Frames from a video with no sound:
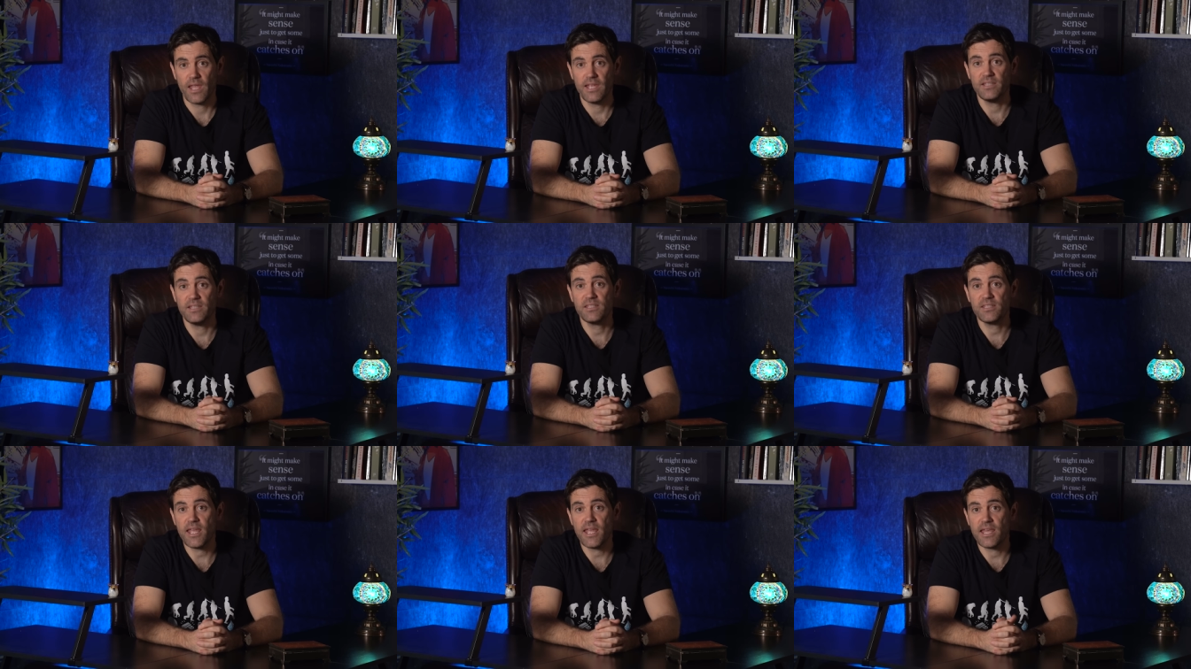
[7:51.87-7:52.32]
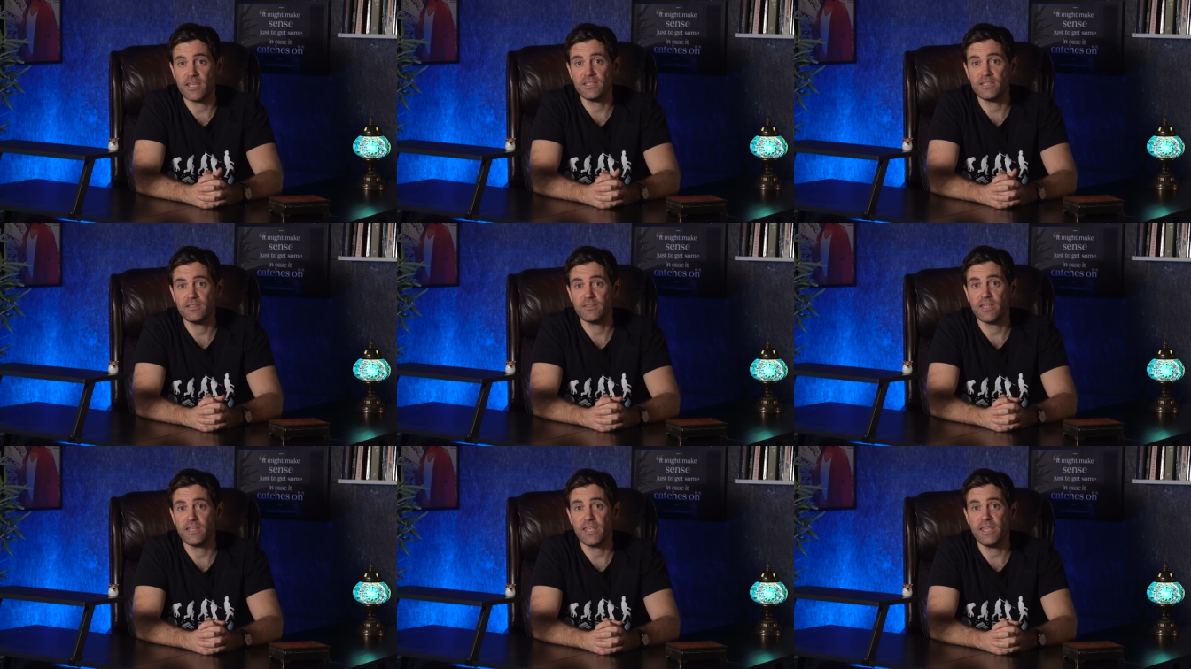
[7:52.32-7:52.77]

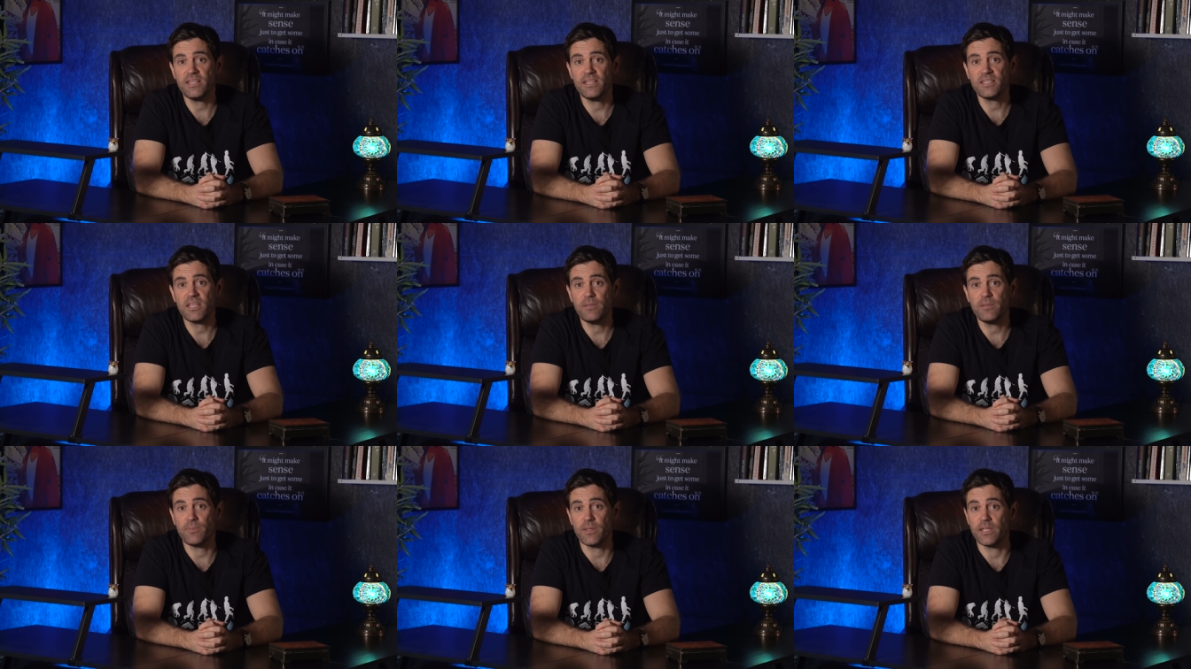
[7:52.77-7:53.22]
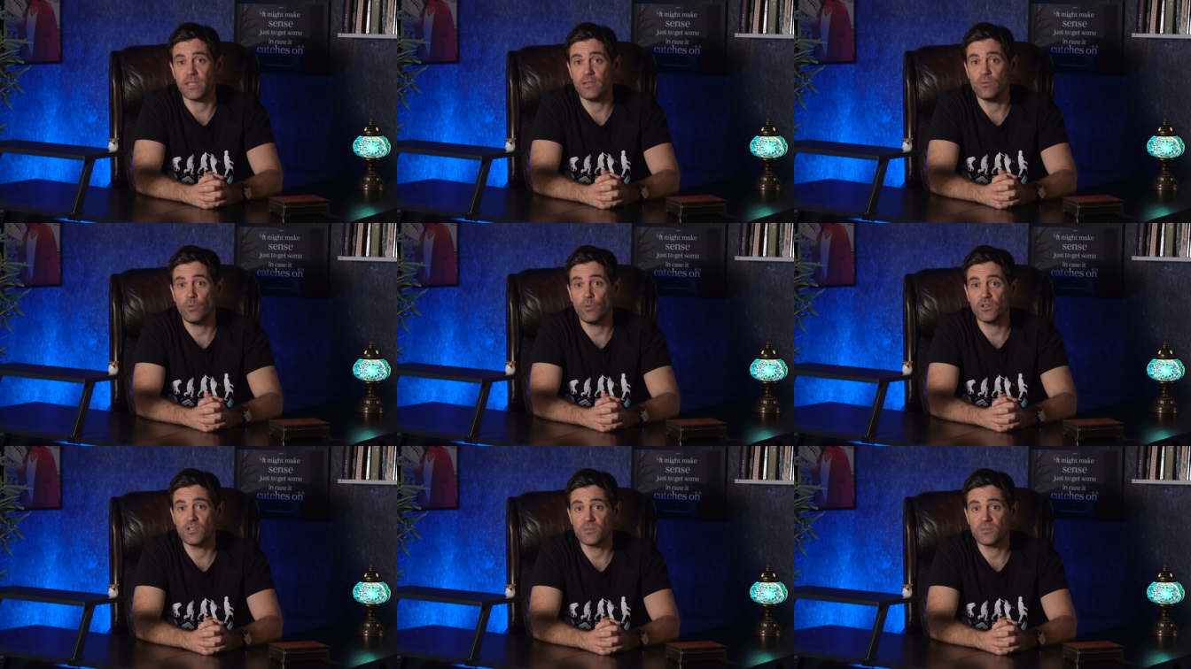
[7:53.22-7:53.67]
Instead, the ECB
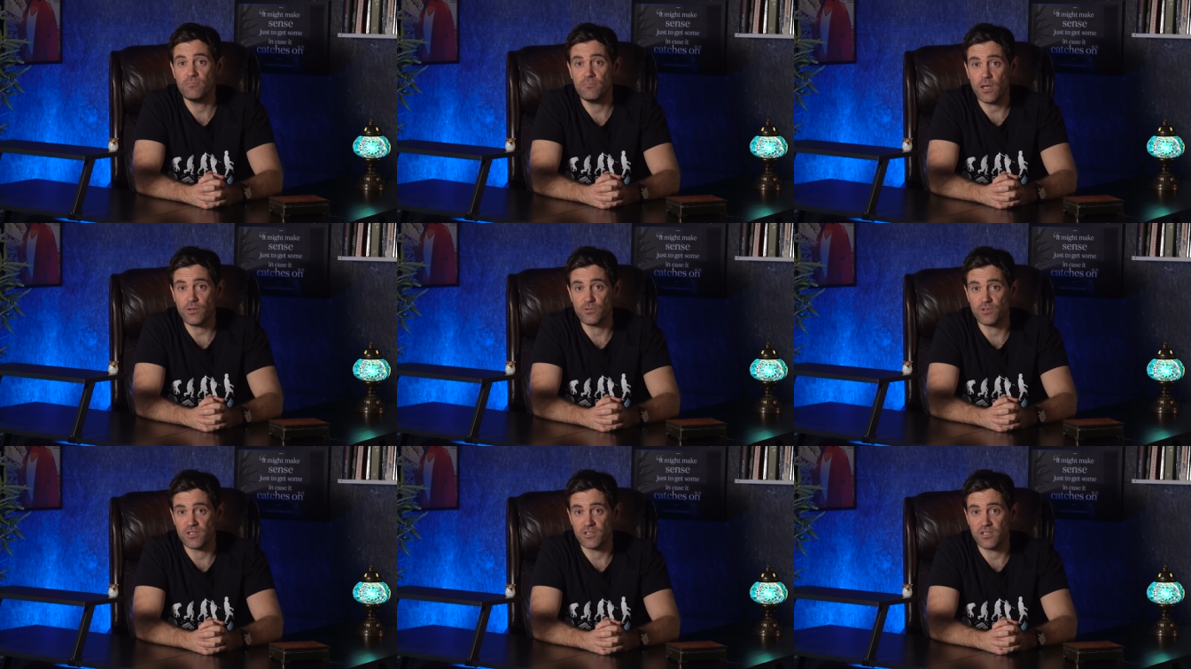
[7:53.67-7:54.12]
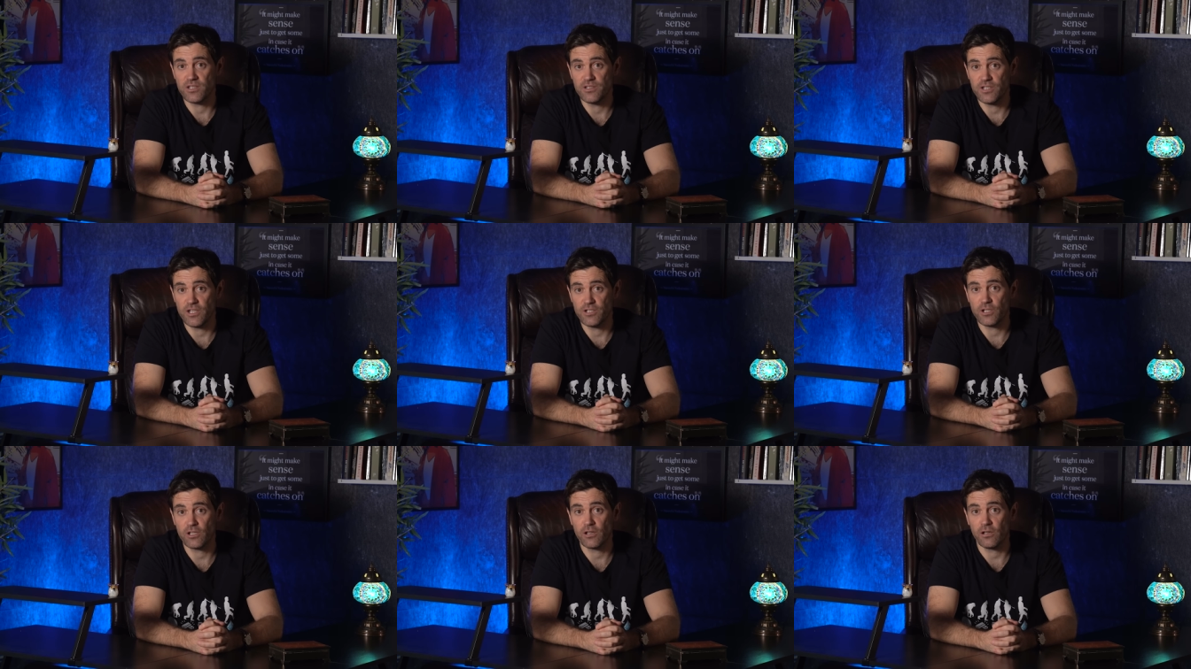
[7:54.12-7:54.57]
wants most
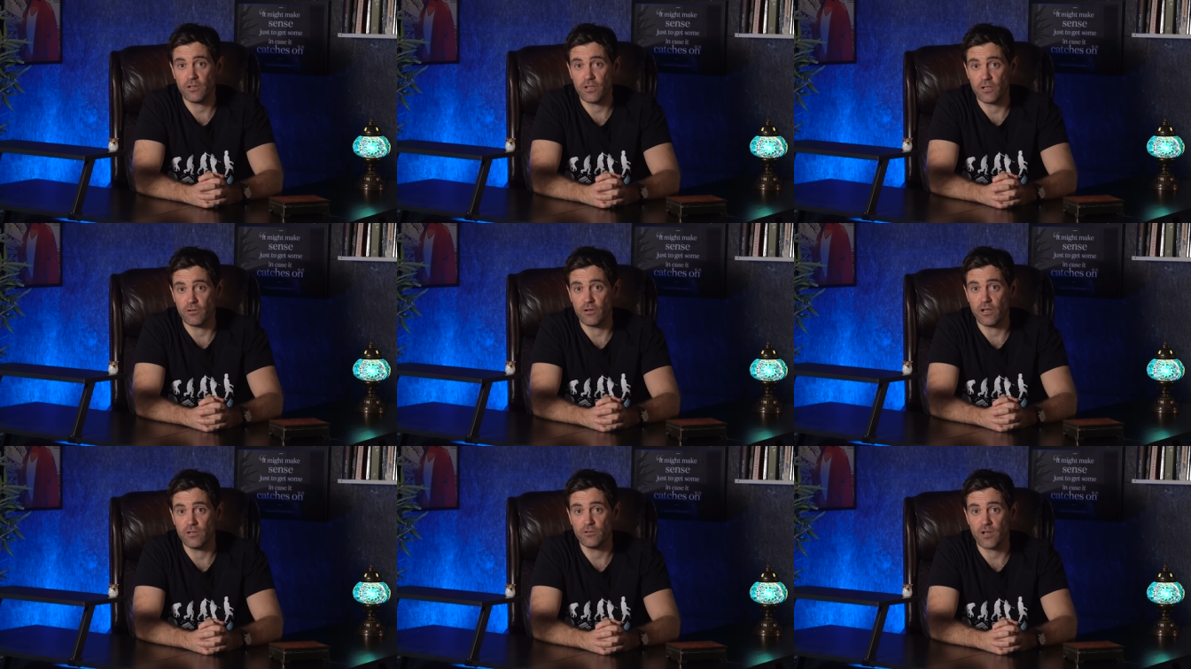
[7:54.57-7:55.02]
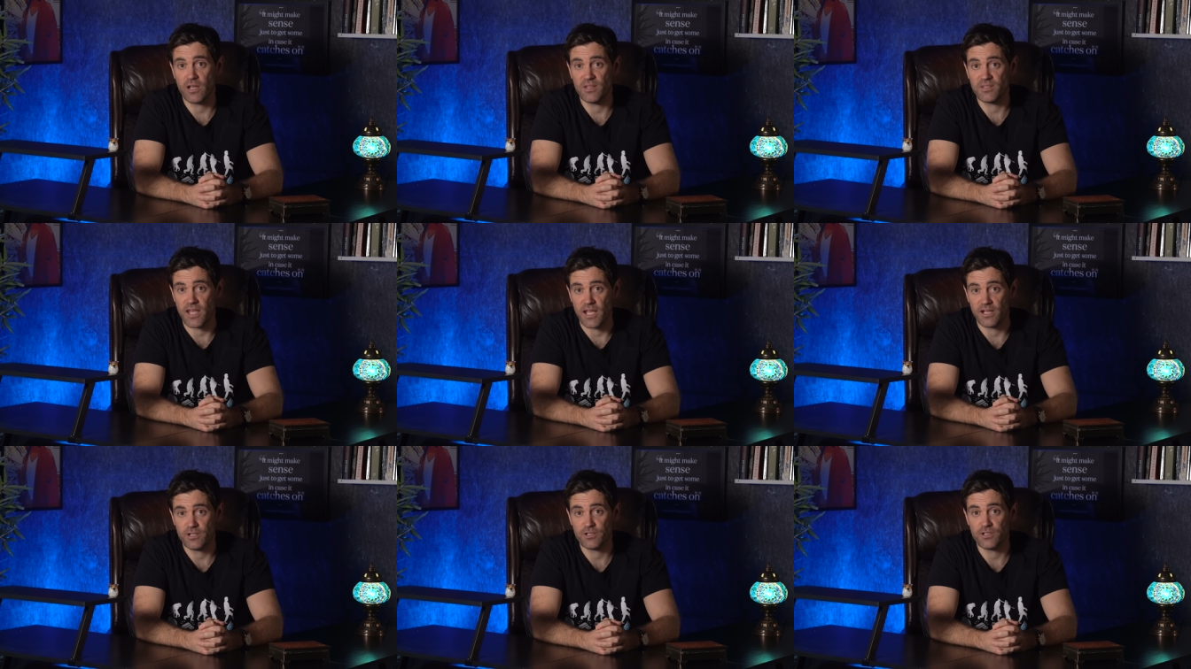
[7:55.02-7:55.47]
digital euro
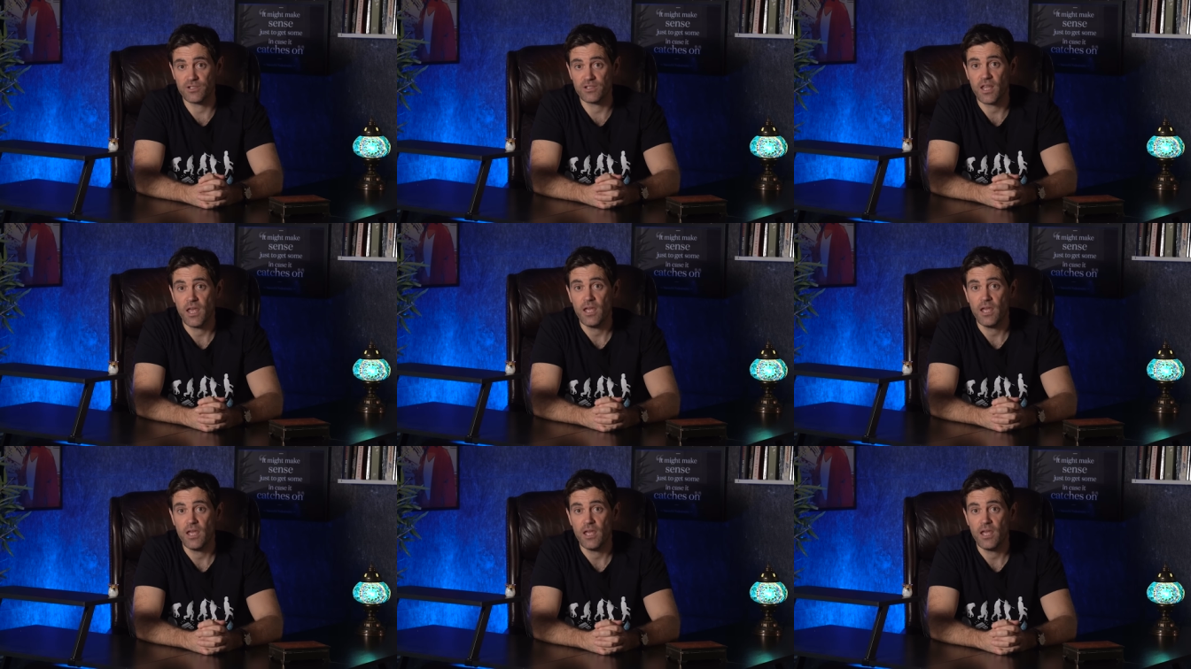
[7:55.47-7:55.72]
transactions